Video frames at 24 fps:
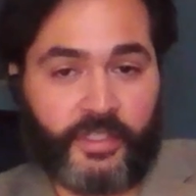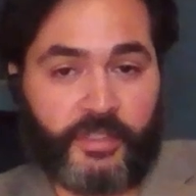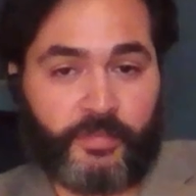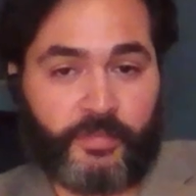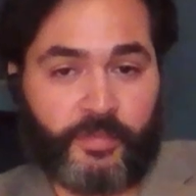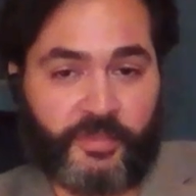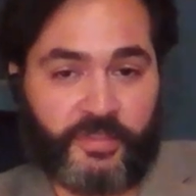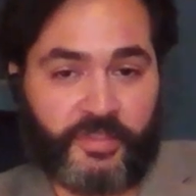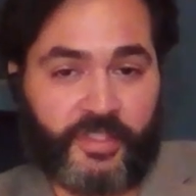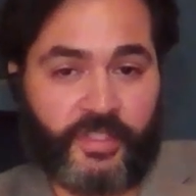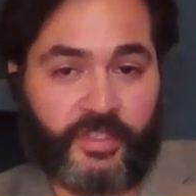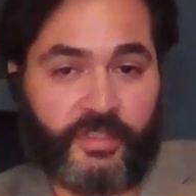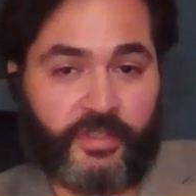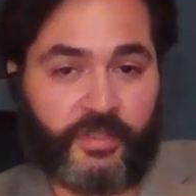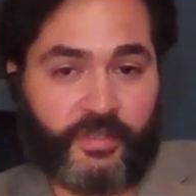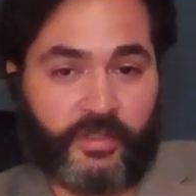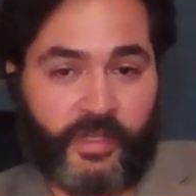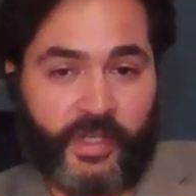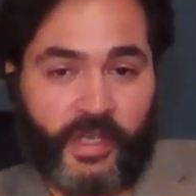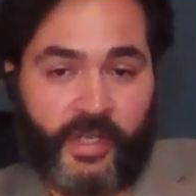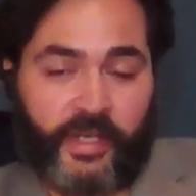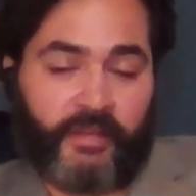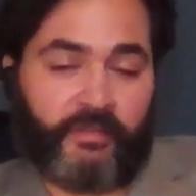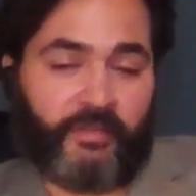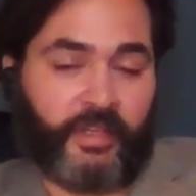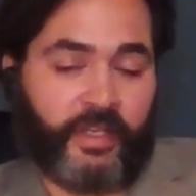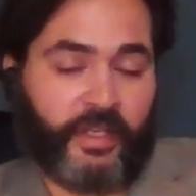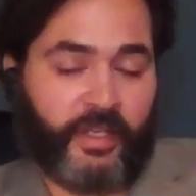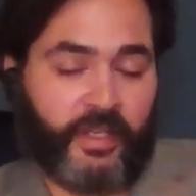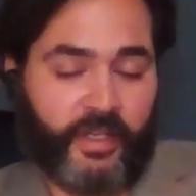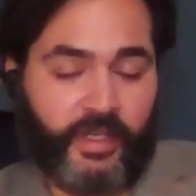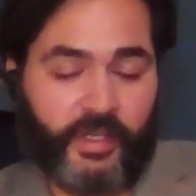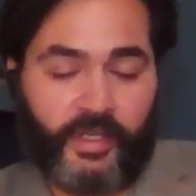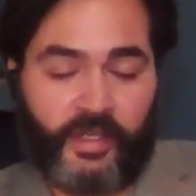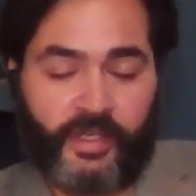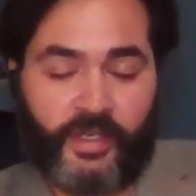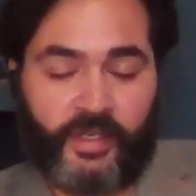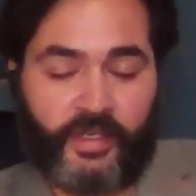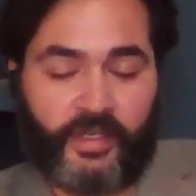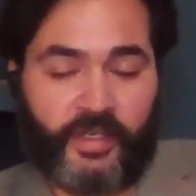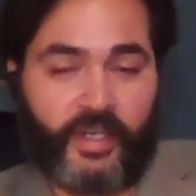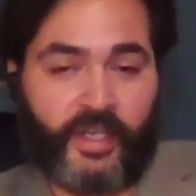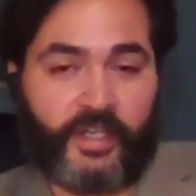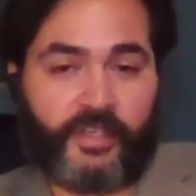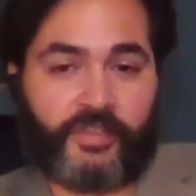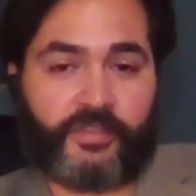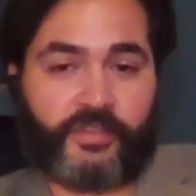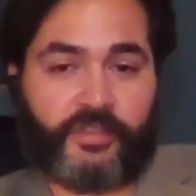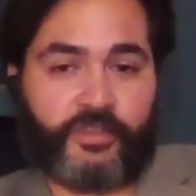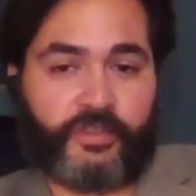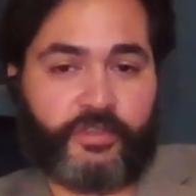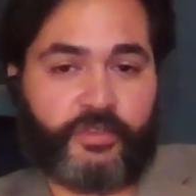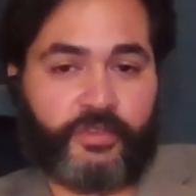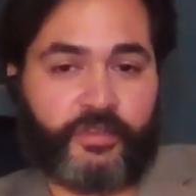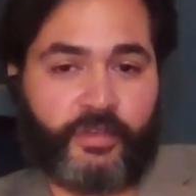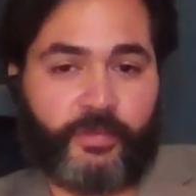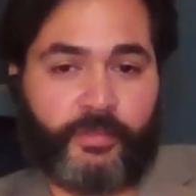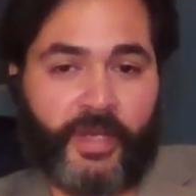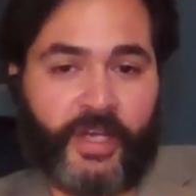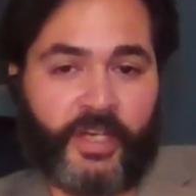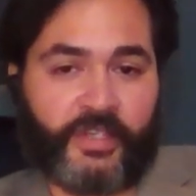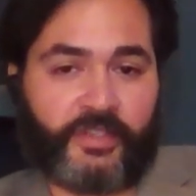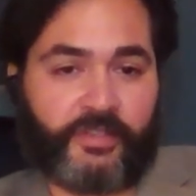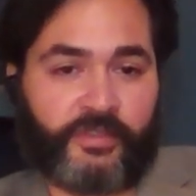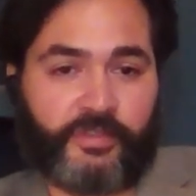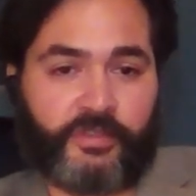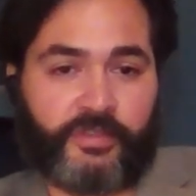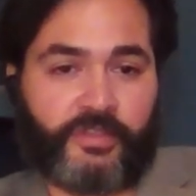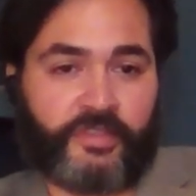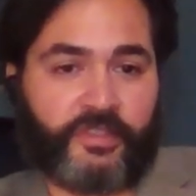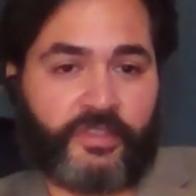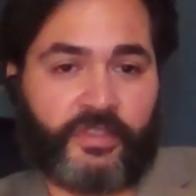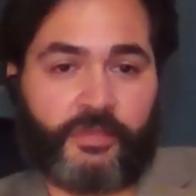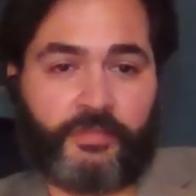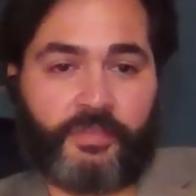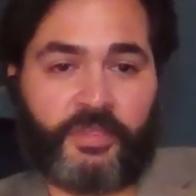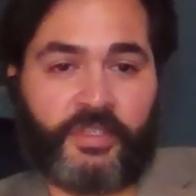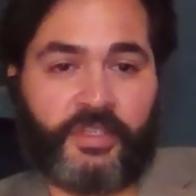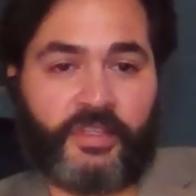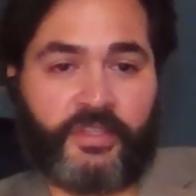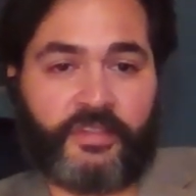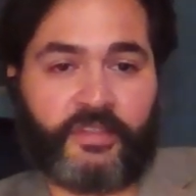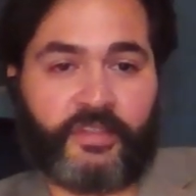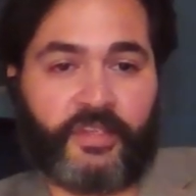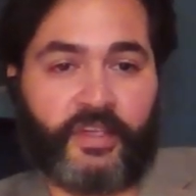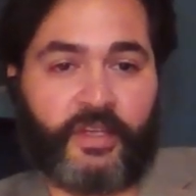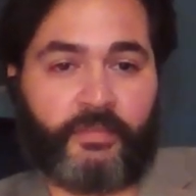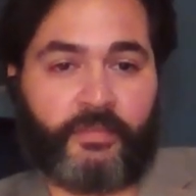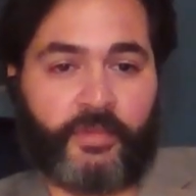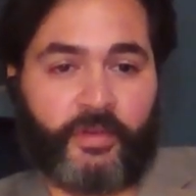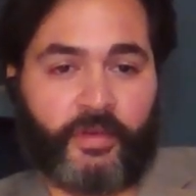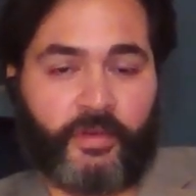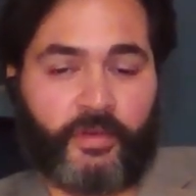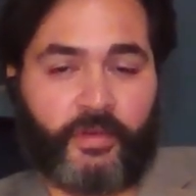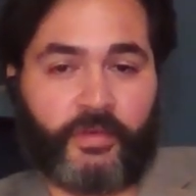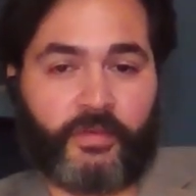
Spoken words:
each procedure. Not every neck surgery or back surgery is going to be the same.